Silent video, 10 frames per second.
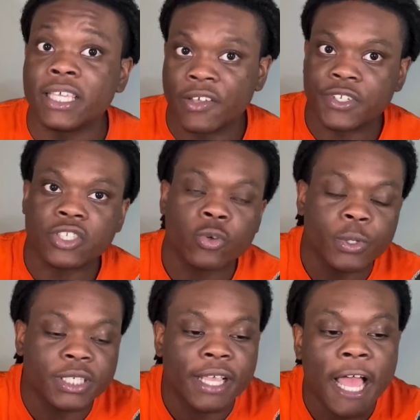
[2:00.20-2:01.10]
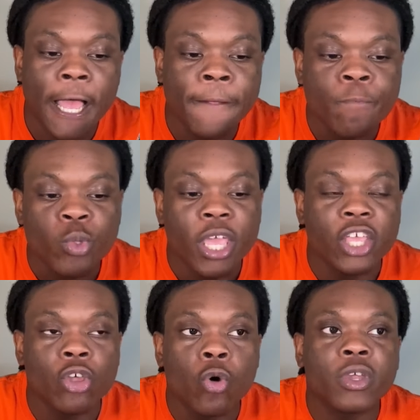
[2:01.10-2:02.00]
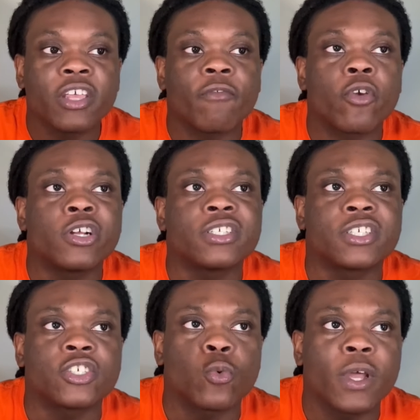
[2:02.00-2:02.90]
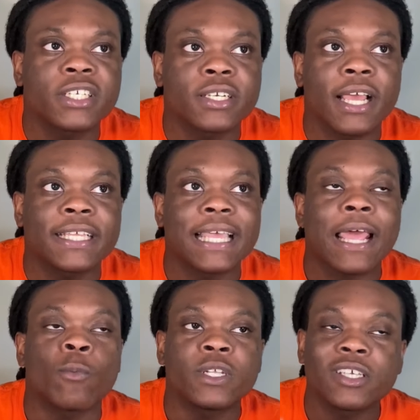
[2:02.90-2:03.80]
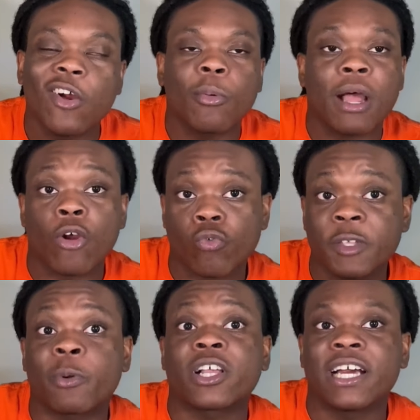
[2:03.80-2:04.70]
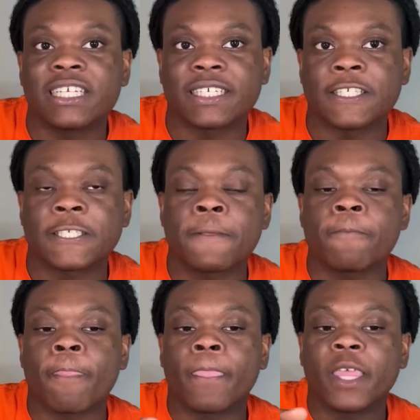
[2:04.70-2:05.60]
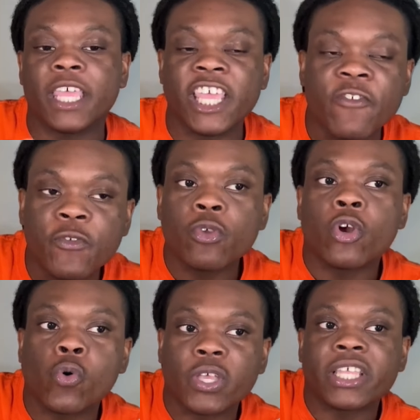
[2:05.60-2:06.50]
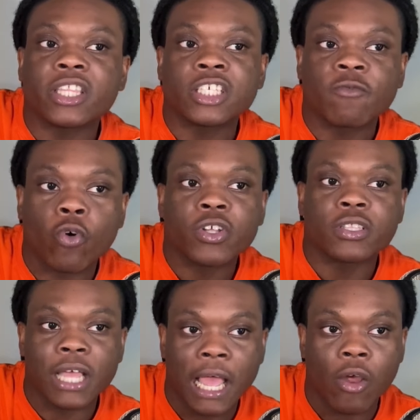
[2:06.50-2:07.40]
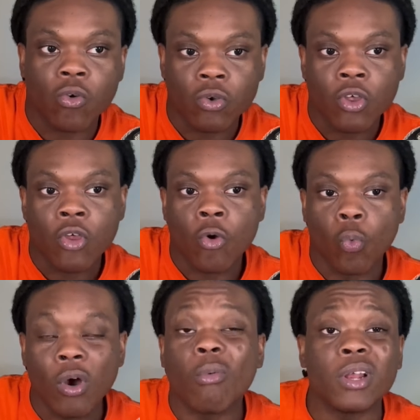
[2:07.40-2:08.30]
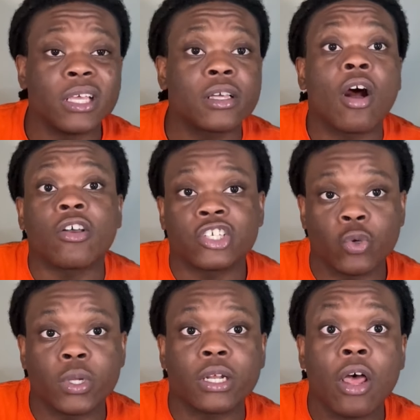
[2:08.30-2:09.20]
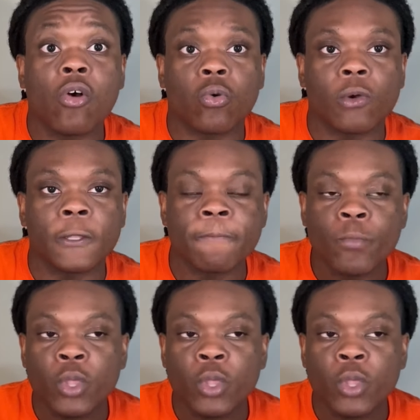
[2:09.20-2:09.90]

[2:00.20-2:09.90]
gives it to his guy, and you don't convert in a situation like that. And we talk about repercussions. If you don't get this fourth down, what will it cost you in the long run?